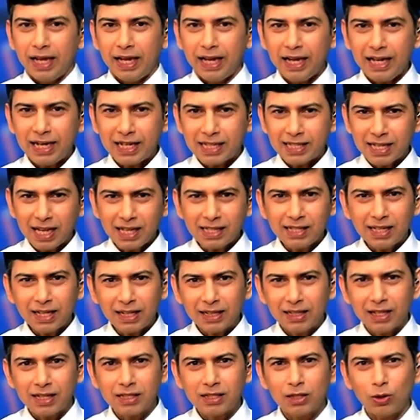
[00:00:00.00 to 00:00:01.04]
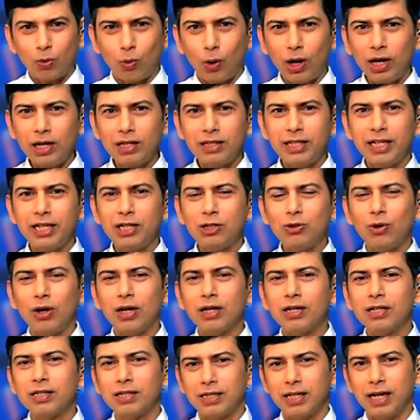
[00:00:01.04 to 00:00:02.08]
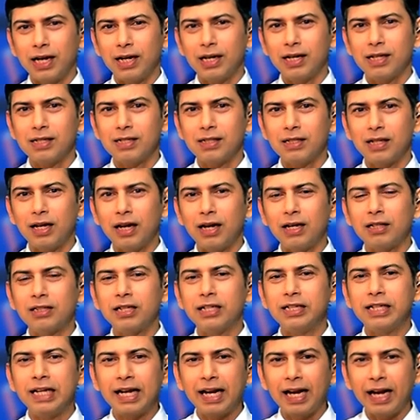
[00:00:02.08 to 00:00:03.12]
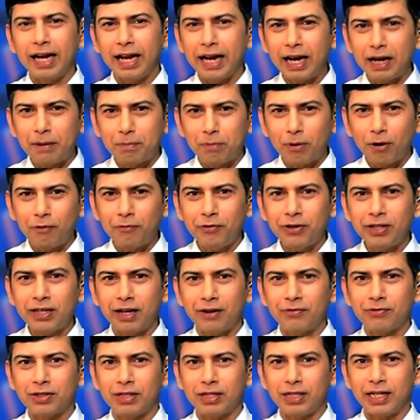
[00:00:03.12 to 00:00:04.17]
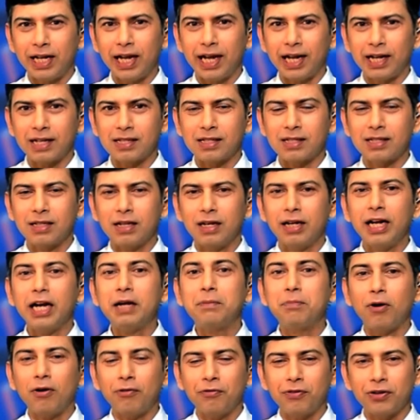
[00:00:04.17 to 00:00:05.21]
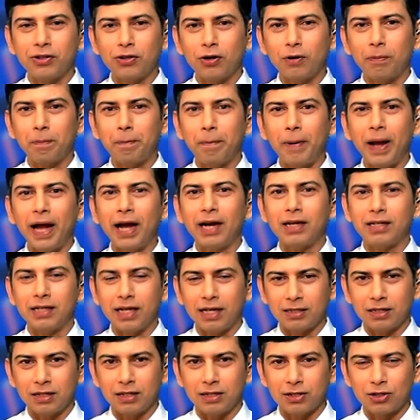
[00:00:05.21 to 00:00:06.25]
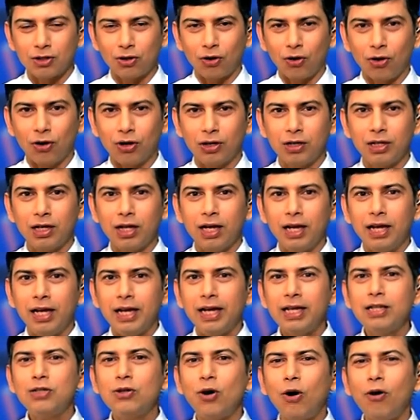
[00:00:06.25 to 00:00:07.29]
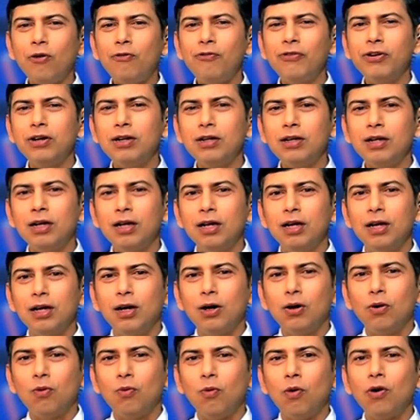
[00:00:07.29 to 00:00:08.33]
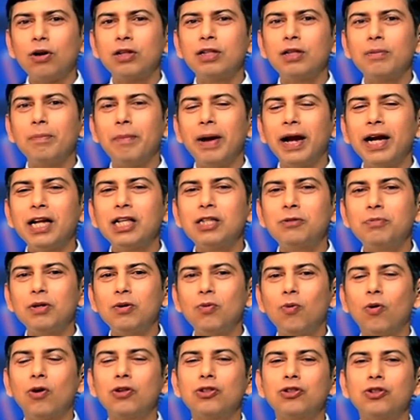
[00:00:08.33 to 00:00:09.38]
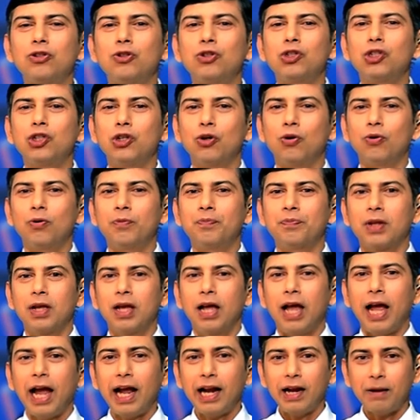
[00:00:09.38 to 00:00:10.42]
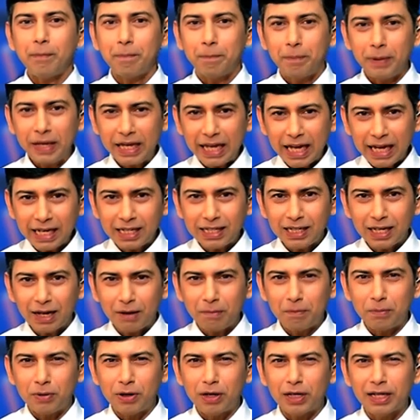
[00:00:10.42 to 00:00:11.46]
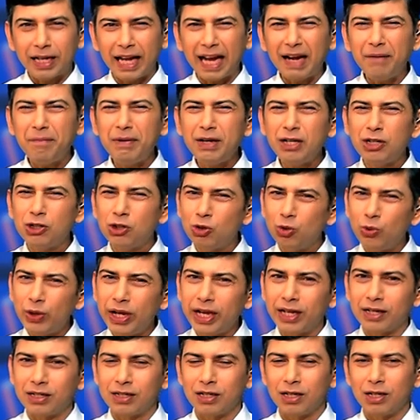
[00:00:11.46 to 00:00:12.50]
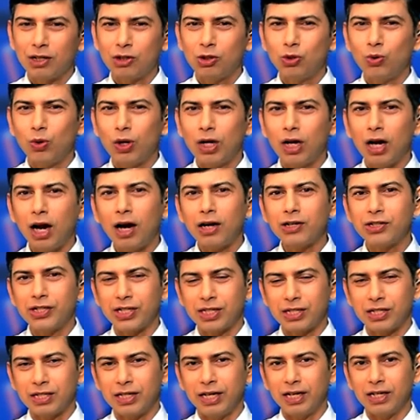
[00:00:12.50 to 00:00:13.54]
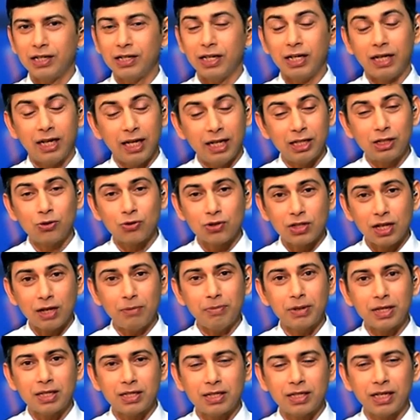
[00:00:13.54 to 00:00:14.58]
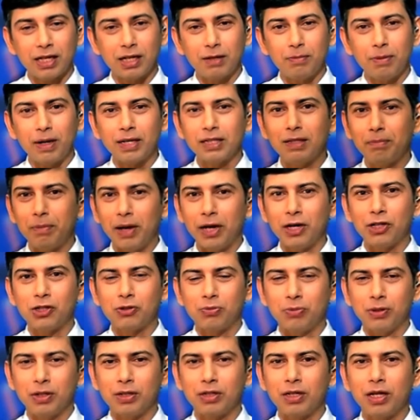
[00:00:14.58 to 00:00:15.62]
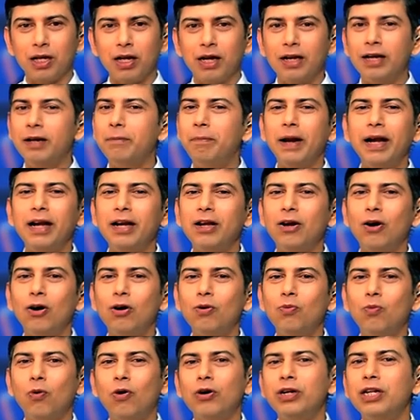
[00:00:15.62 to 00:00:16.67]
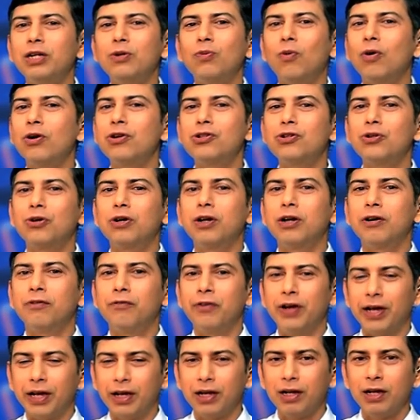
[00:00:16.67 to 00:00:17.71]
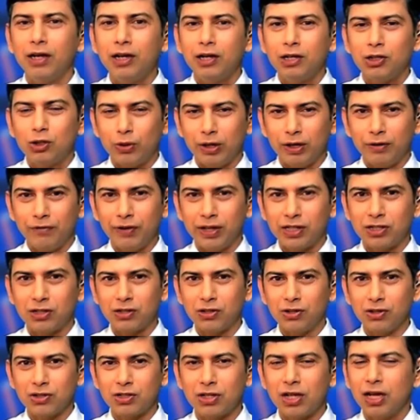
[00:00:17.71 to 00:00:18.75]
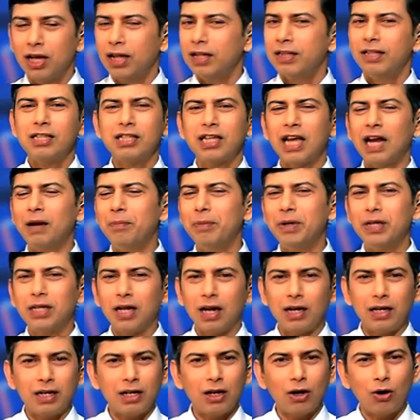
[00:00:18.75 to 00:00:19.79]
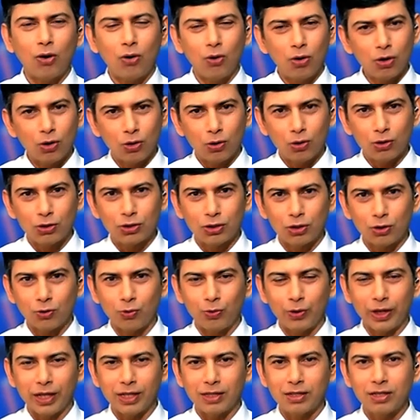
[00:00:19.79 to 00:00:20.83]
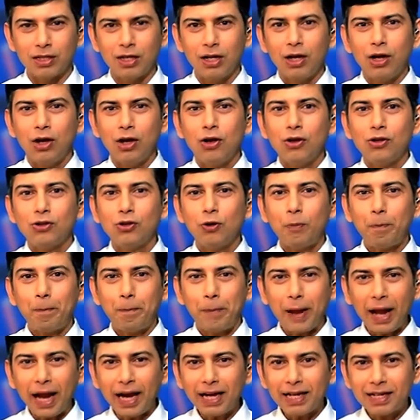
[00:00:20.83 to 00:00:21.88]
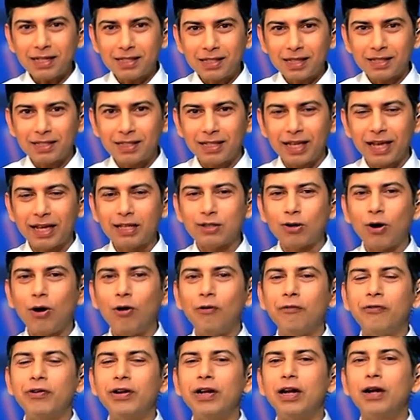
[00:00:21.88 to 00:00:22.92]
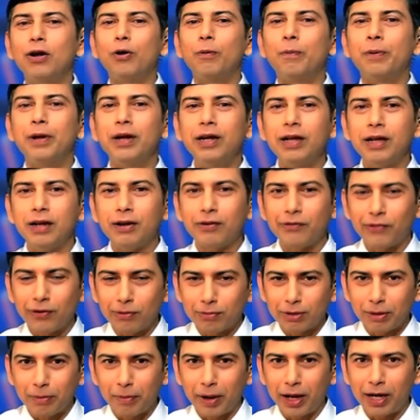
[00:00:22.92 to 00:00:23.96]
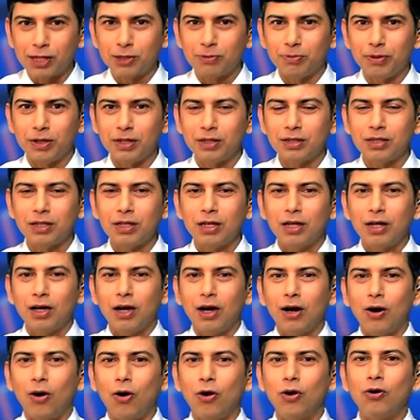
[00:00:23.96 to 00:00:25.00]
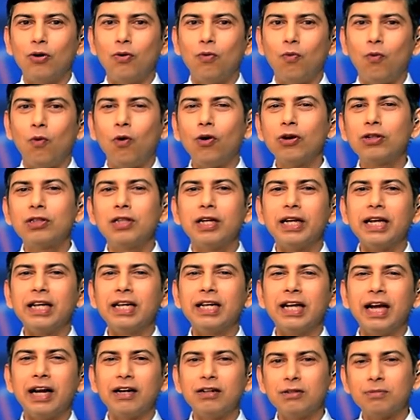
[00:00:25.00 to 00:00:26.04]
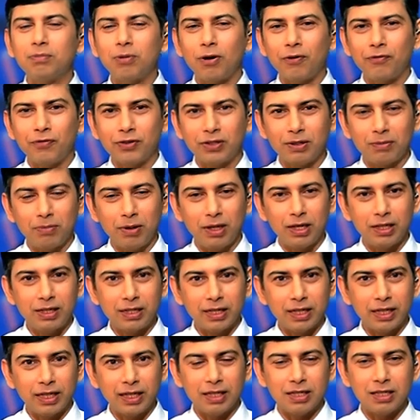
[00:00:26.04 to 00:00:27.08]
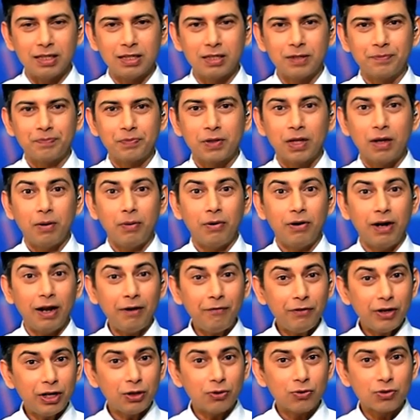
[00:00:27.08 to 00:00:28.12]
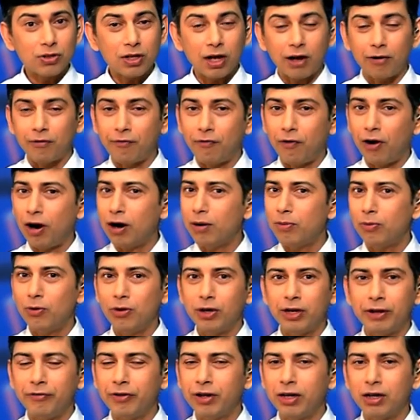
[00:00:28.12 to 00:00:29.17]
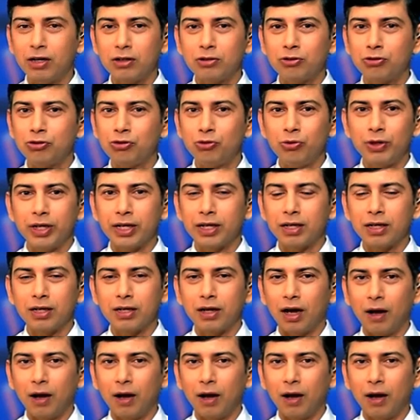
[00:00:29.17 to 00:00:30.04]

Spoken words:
In assessing this, the one thing to understand is that the declared profit after tax, net profit or PAT as it is called, is often what the management wants to show. And a PAT number can be tweaked to a large extent, at least to some extent, by the management, depending on what it wants to convey to investors. This can be done in a whole host of ways. So PAT, as they say, is often an opinion from the management on what the inherent profitability is. Revenues are far more difficult to tweak.